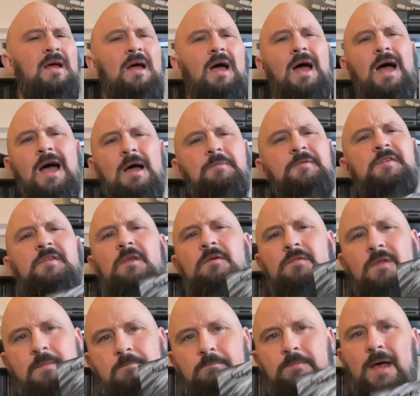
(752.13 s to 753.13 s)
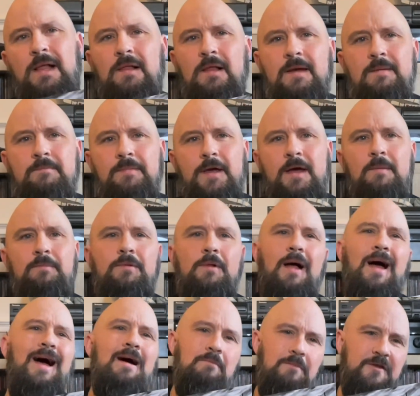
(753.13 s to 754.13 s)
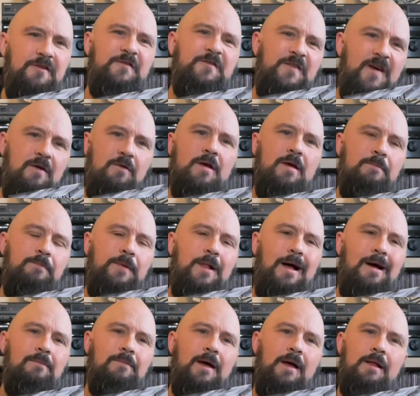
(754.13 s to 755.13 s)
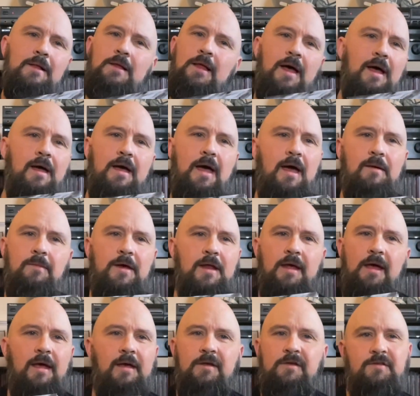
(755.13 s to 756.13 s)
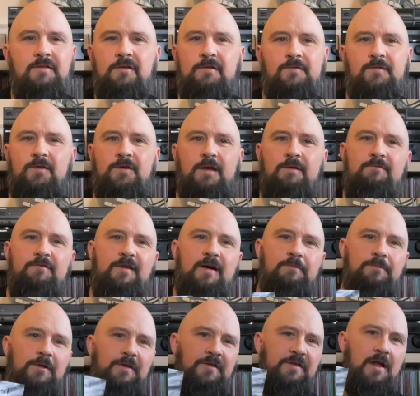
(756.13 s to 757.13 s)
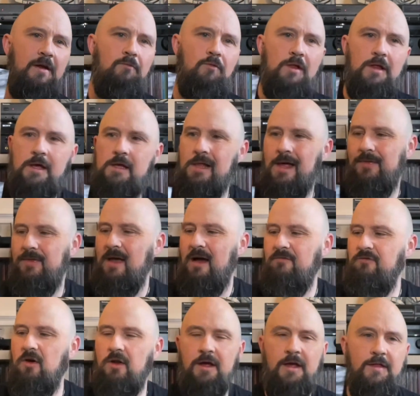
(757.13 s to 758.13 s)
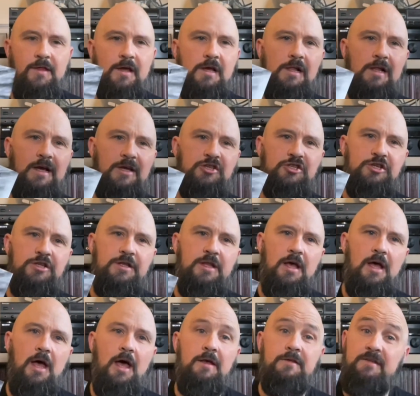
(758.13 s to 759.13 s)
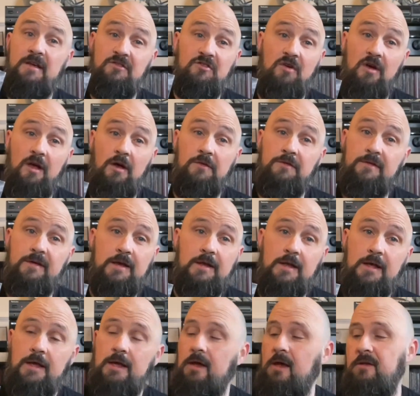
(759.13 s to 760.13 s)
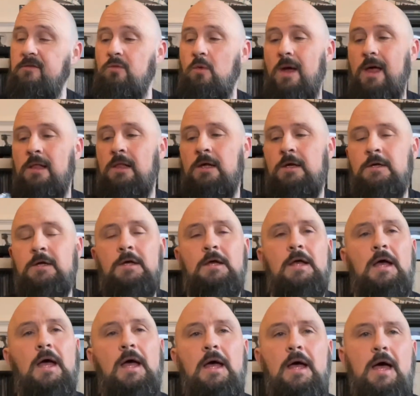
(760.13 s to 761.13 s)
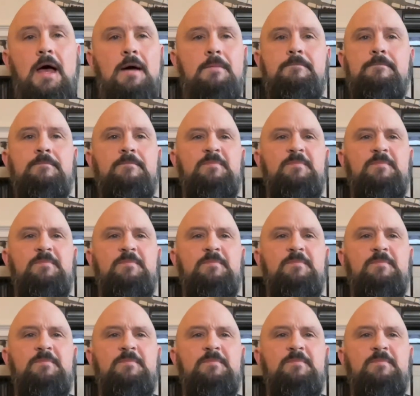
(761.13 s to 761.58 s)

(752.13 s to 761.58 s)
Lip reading: Absolutely belting bit of atmospheric black metal. I mean, it's just fucking fabulous, and I'm really glad that I've got it in the collection. It sounds great on CD as well. And